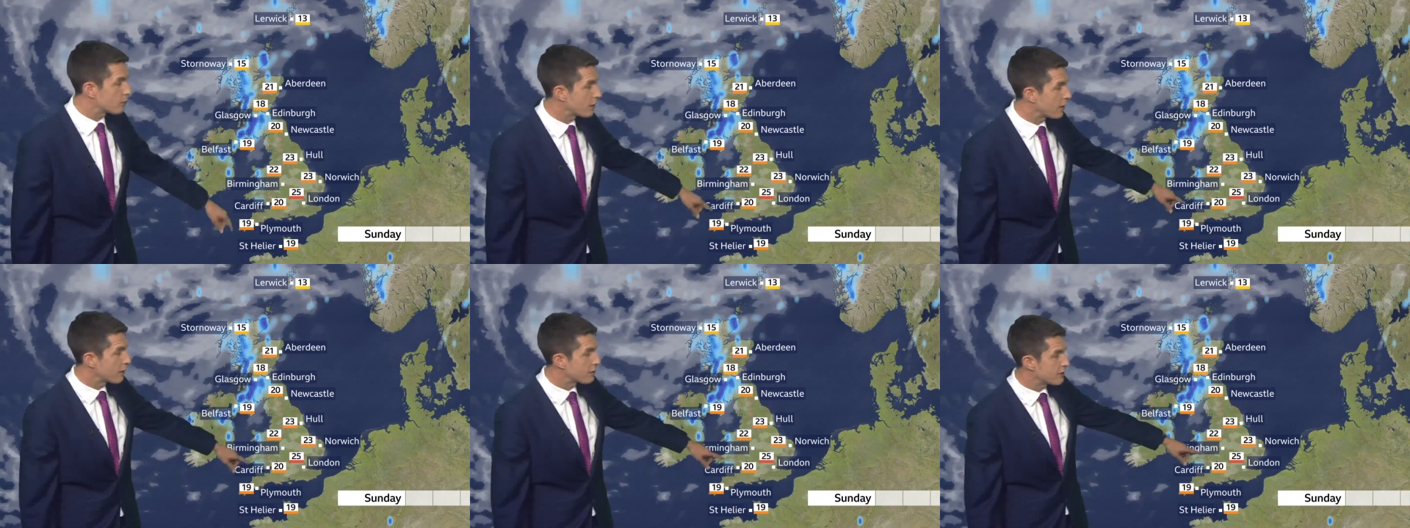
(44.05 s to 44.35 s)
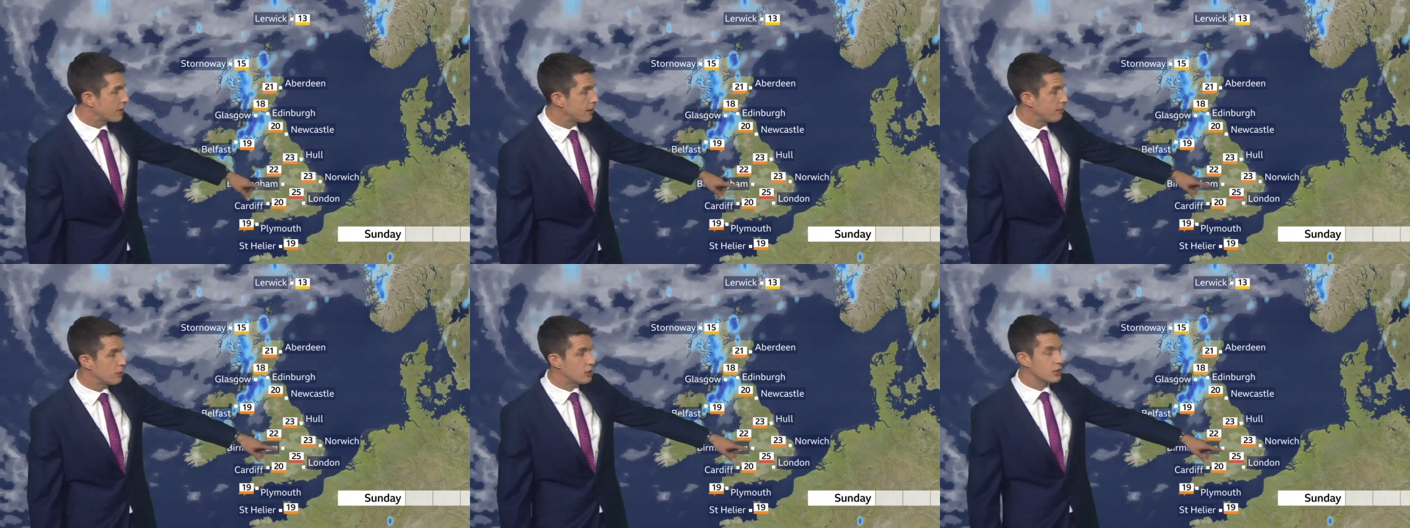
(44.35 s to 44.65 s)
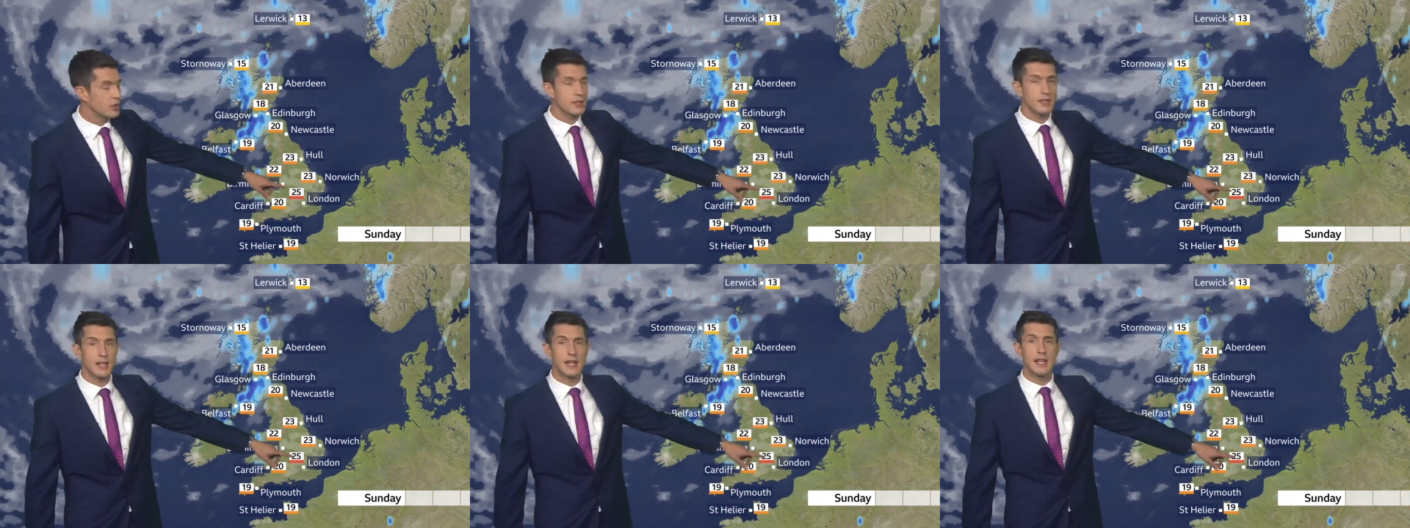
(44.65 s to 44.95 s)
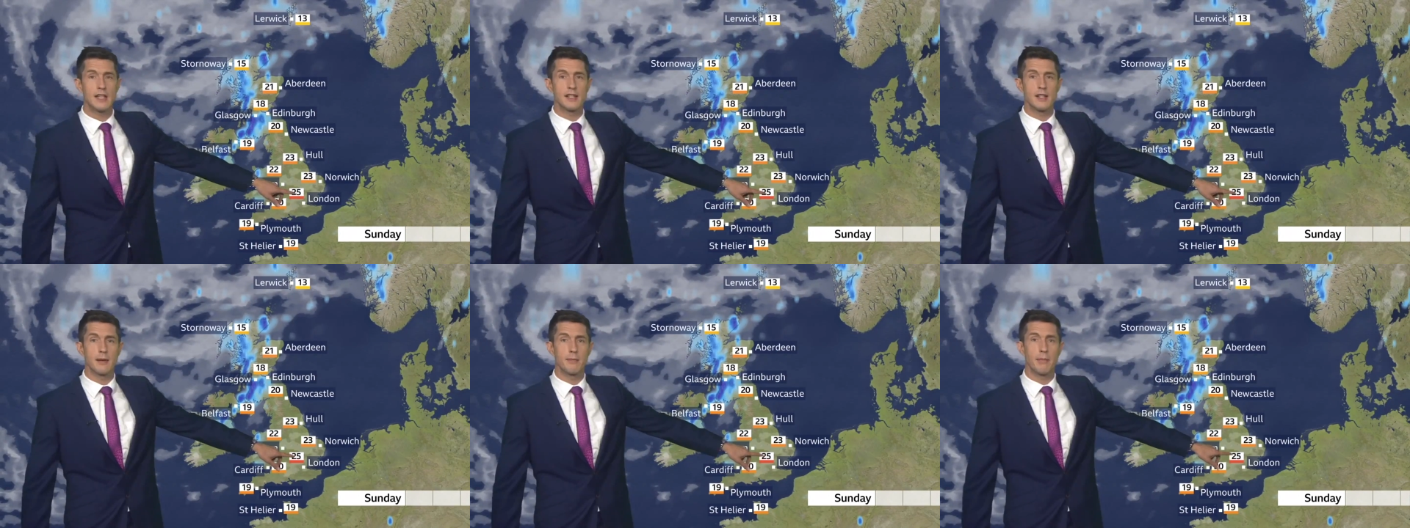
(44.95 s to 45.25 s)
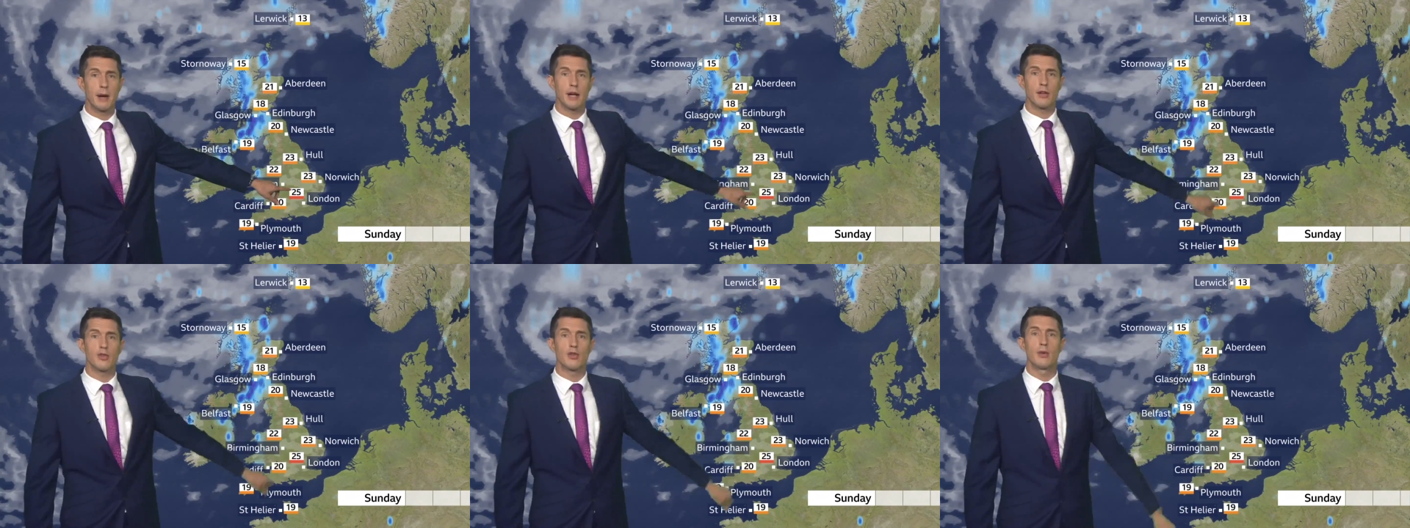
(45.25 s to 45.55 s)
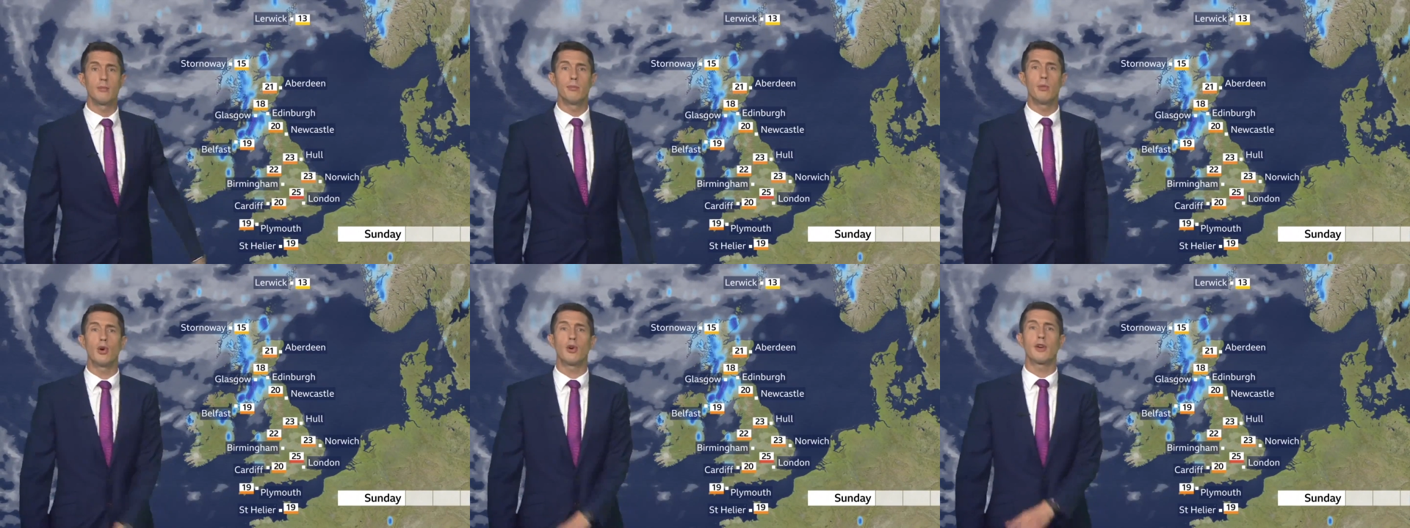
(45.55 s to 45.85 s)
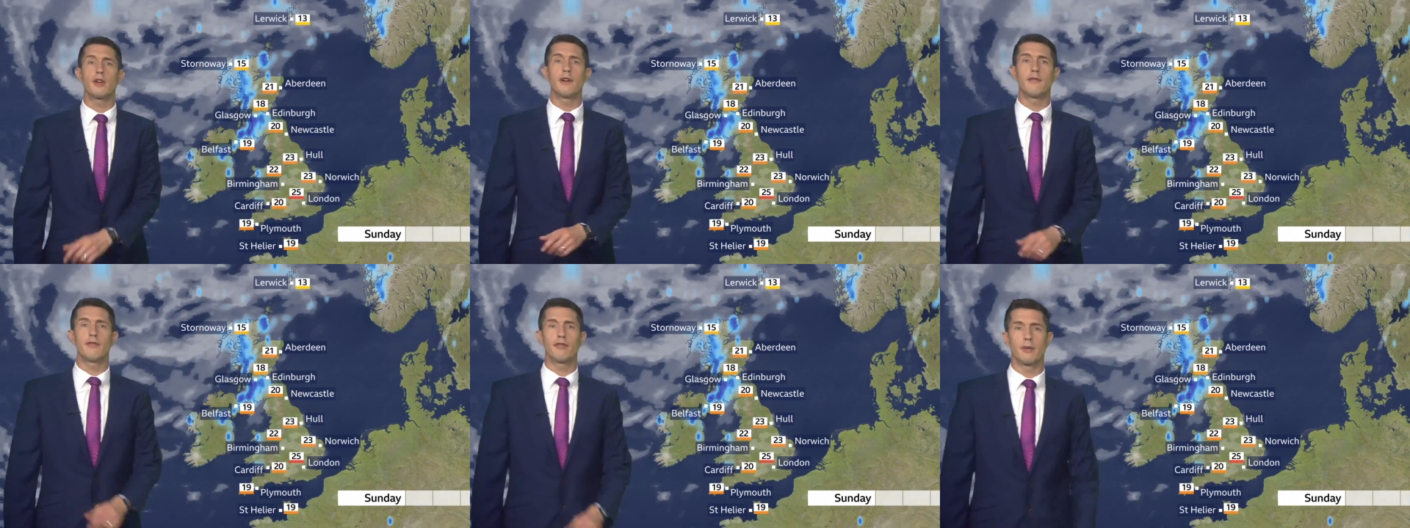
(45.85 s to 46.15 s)
with those temperatures easing back to a
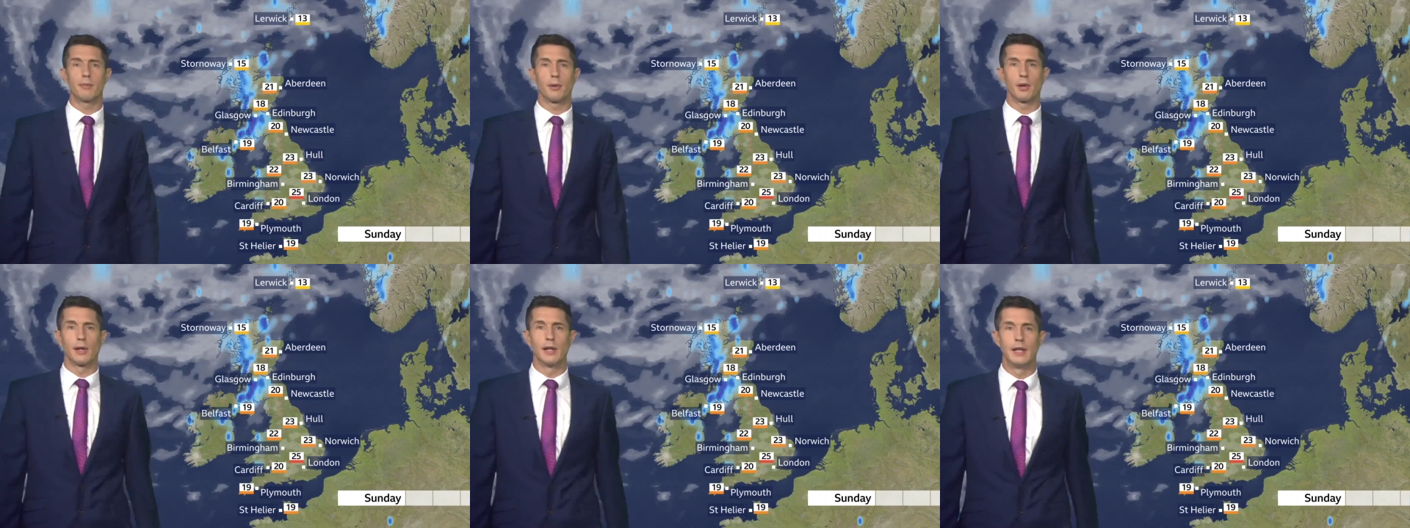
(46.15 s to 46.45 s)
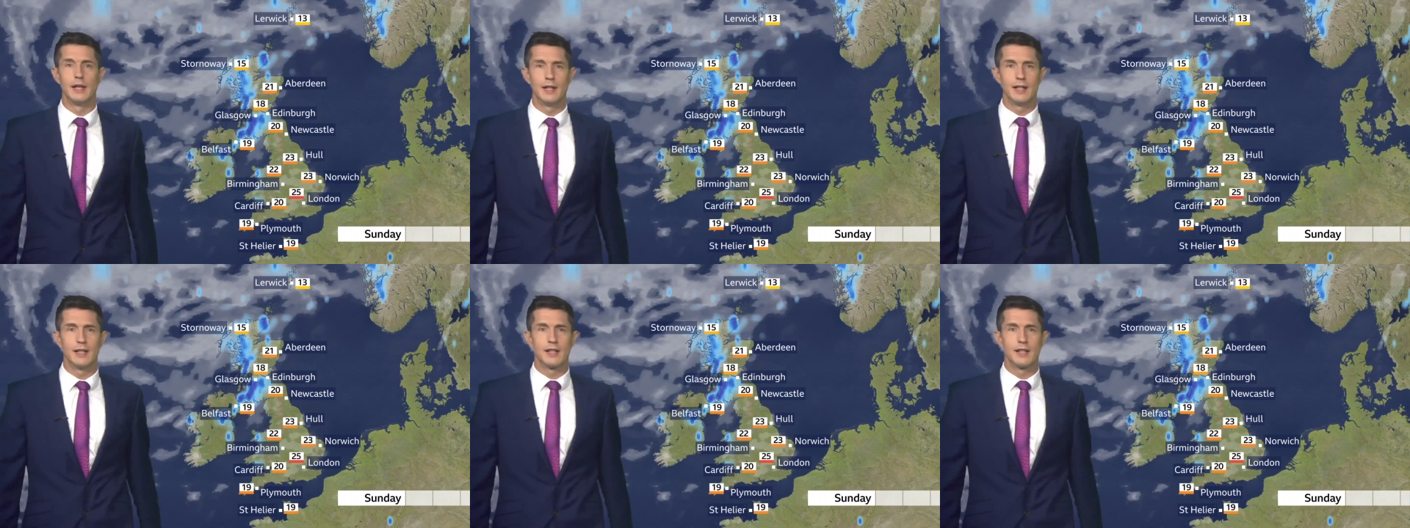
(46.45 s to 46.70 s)
more comfortable